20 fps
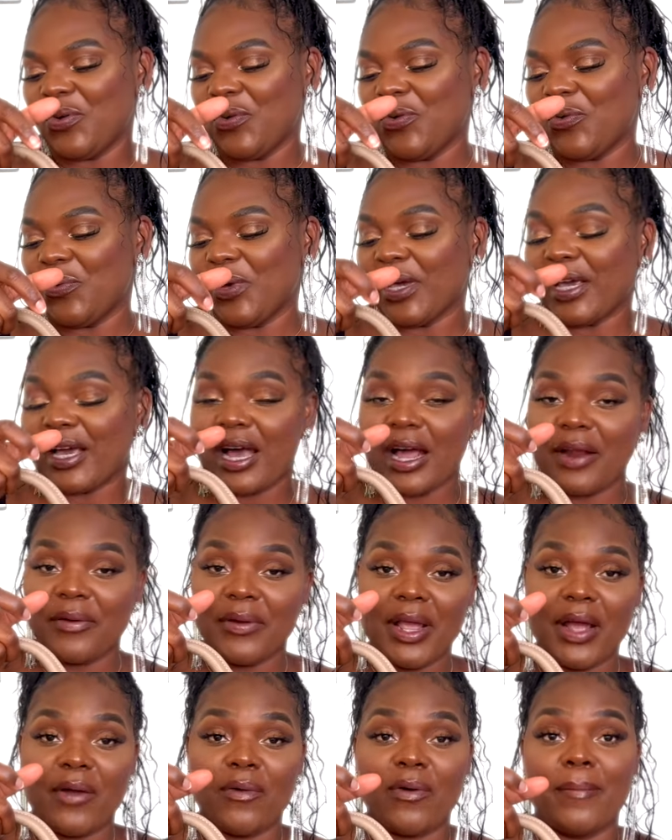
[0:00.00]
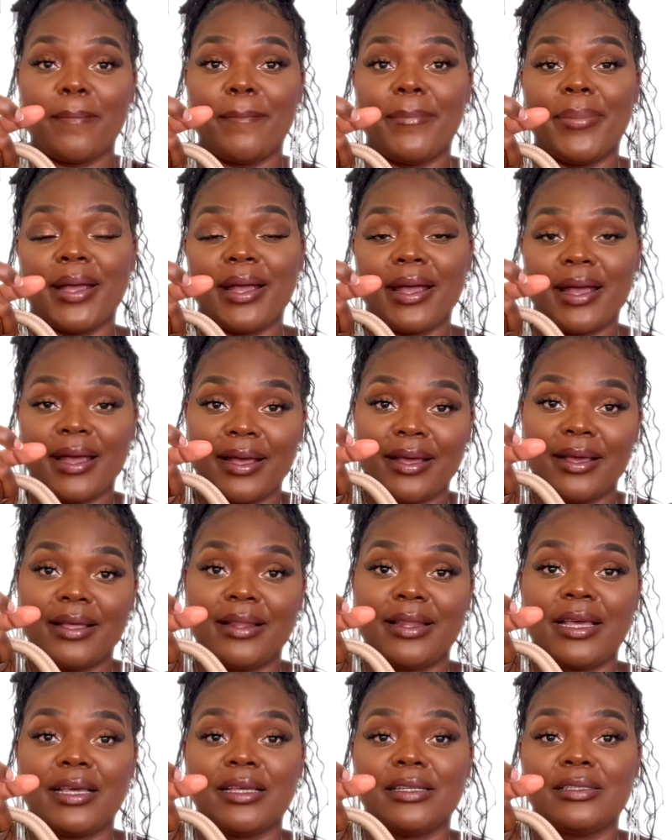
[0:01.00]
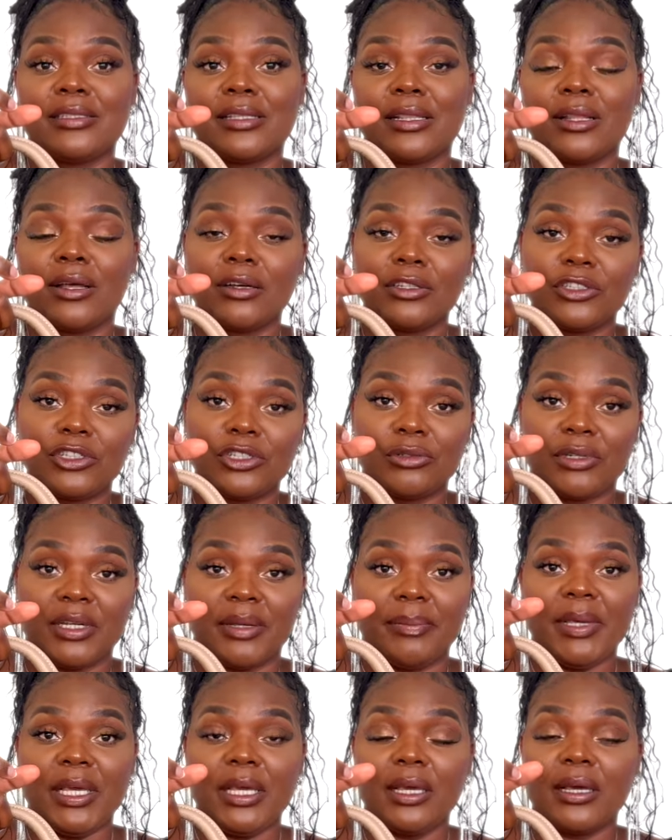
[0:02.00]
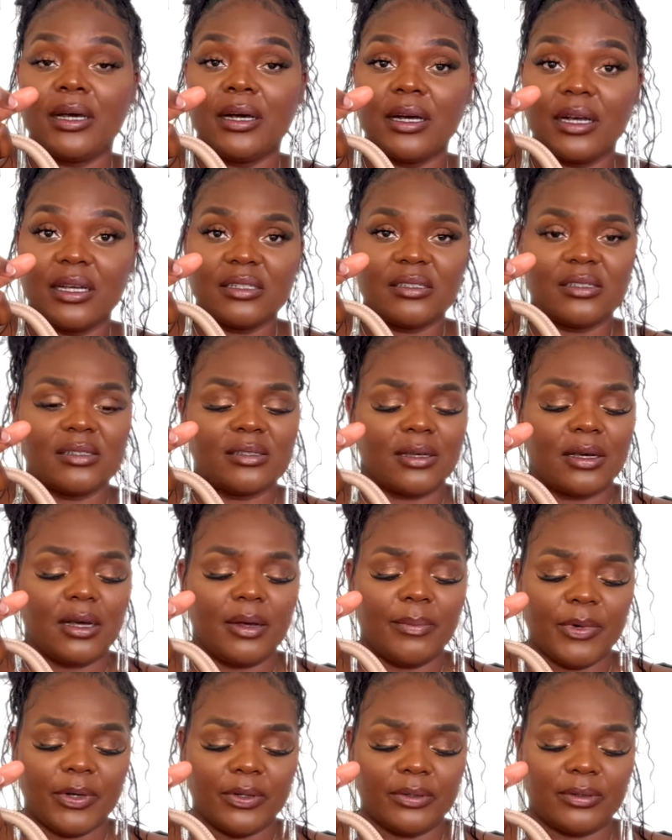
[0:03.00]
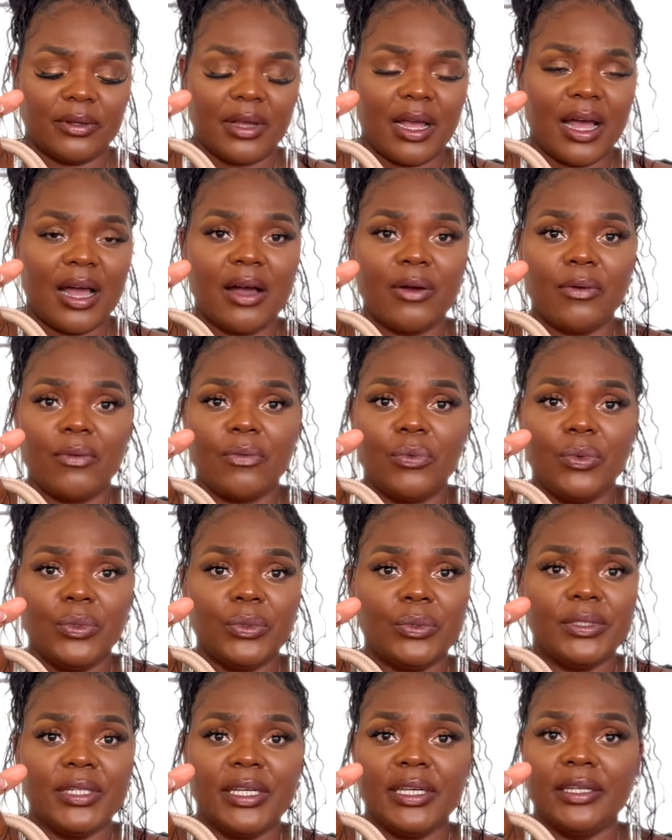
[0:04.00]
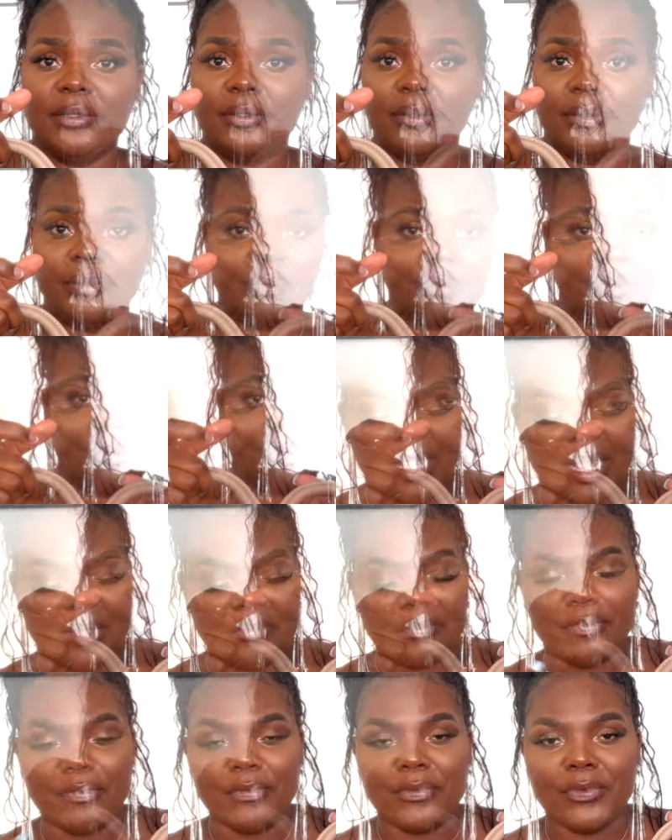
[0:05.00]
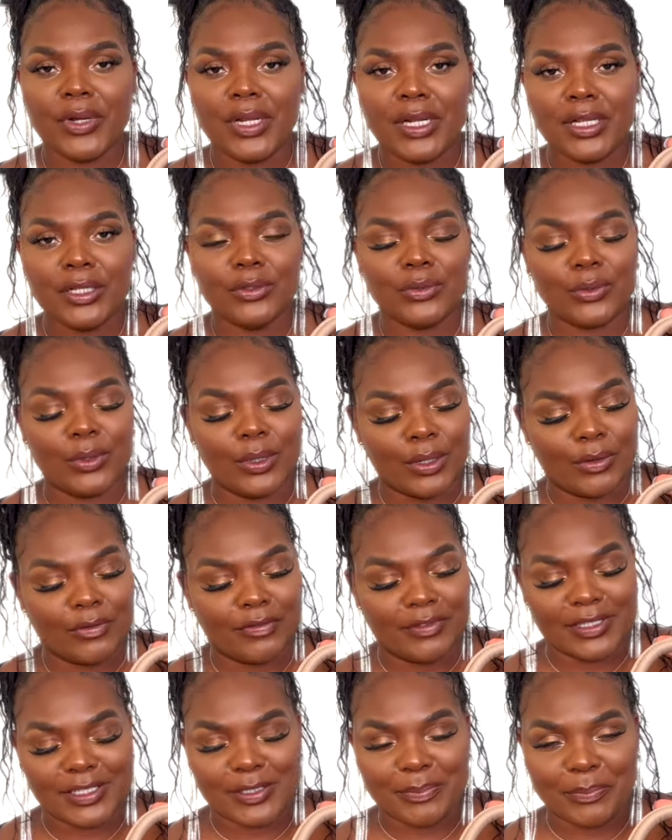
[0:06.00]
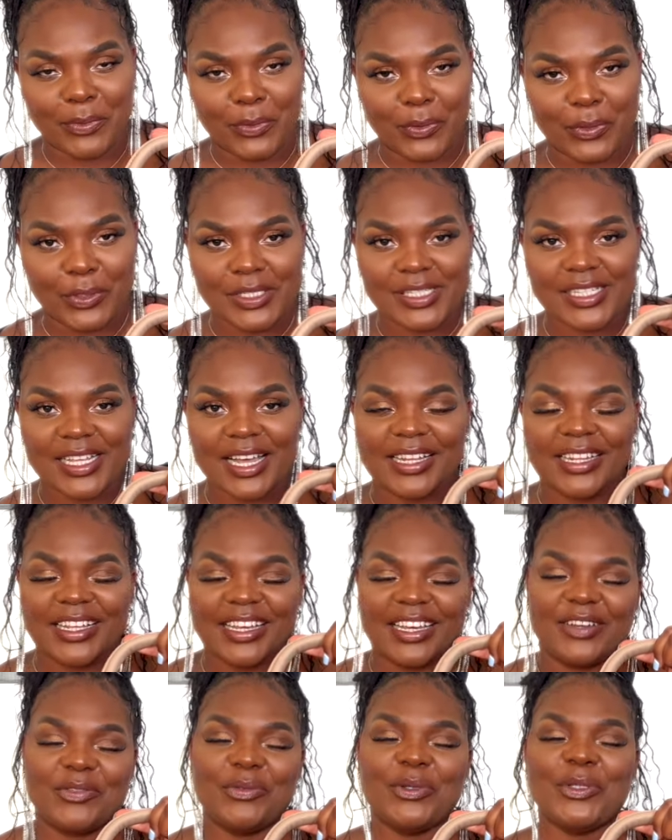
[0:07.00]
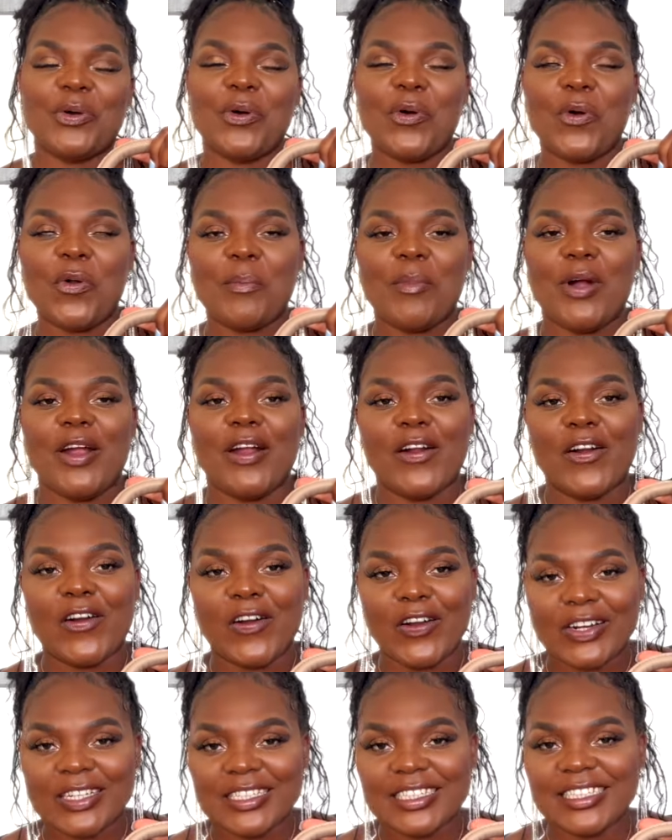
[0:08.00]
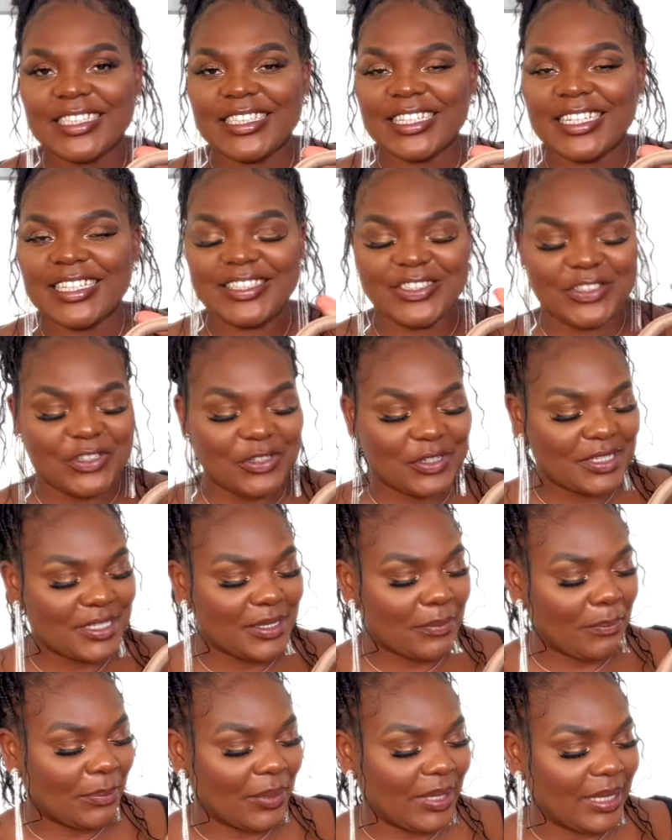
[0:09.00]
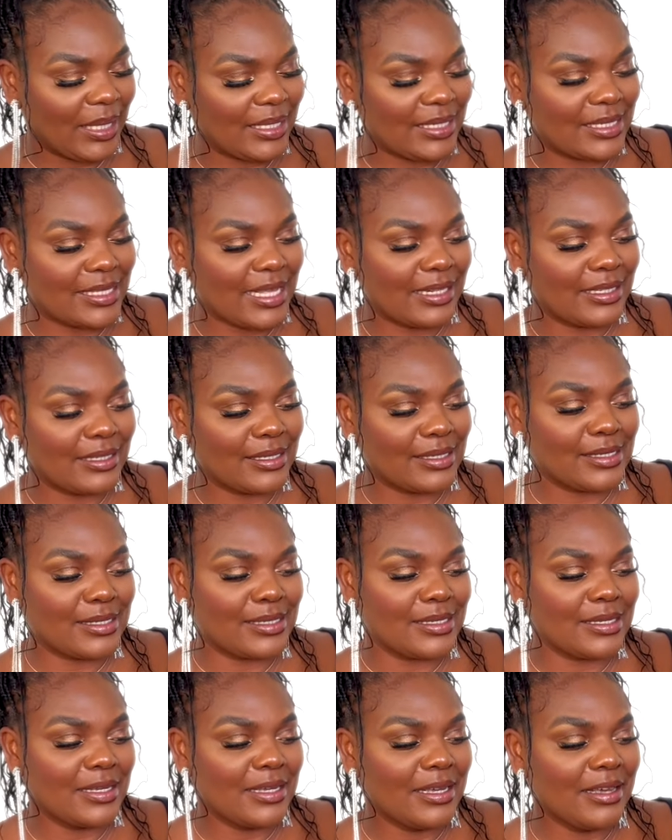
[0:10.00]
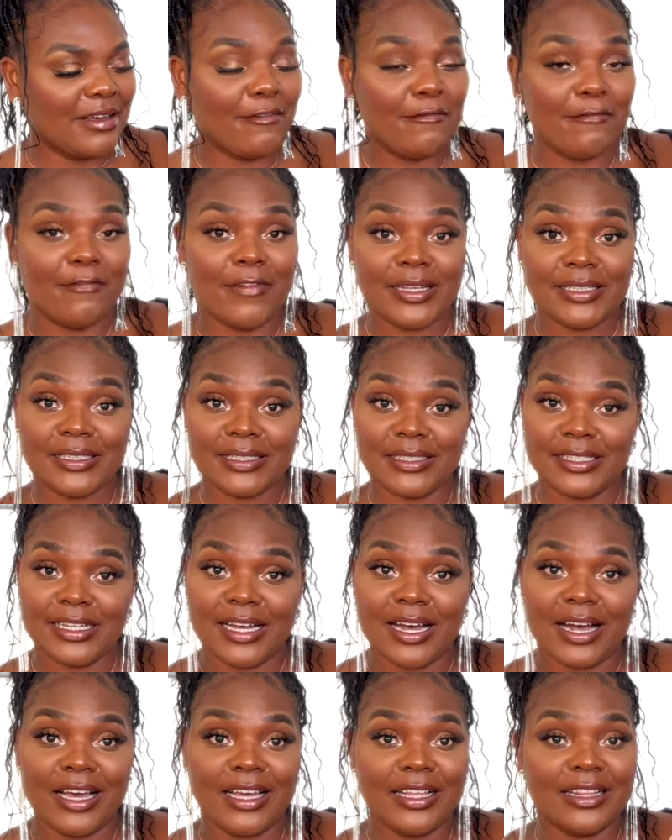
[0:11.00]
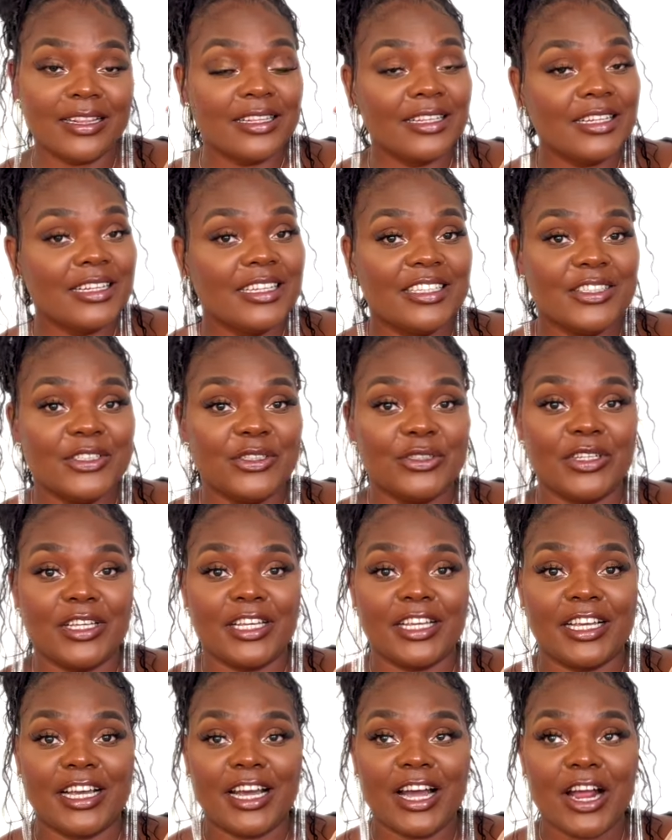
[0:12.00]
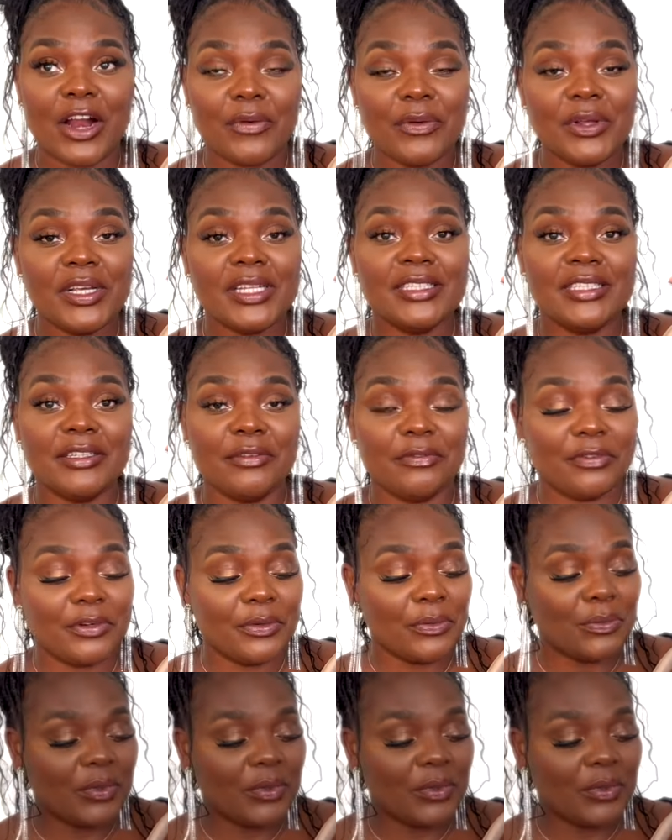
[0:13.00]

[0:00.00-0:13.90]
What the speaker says: we carry our bag like it's luxury, because come on, how will they know? I really do love this purse. I like with all my heart. It's just a piece that is versatile. You can carry it different